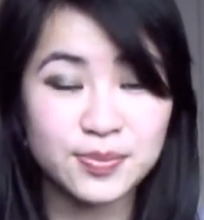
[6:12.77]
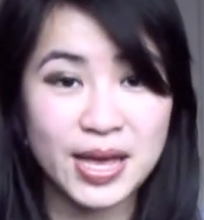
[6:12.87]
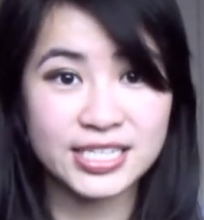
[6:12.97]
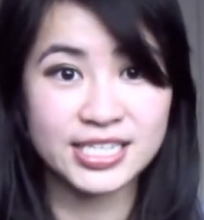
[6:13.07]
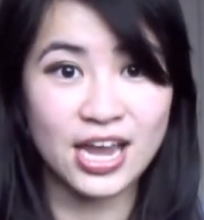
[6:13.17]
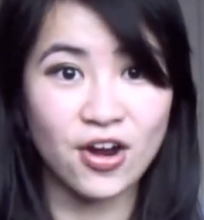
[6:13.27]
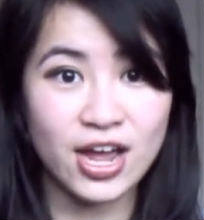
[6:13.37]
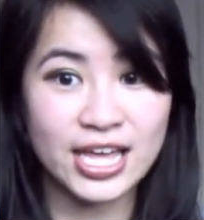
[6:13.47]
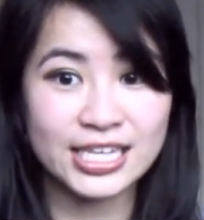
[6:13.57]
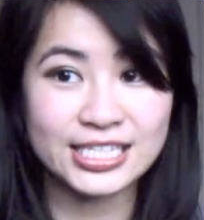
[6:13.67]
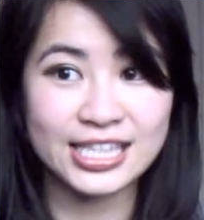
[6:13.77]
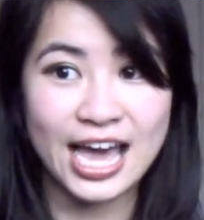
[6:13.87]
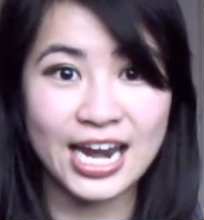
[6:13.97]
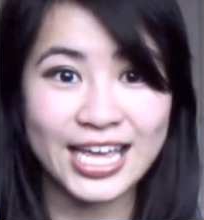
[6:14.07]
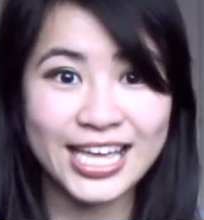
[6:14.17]
mascara is
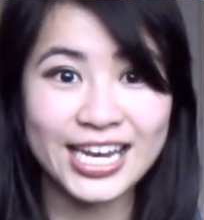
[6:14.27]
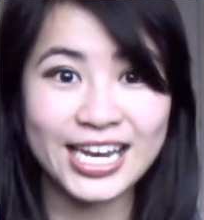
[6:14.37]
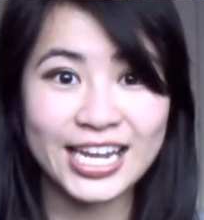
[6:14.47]
that it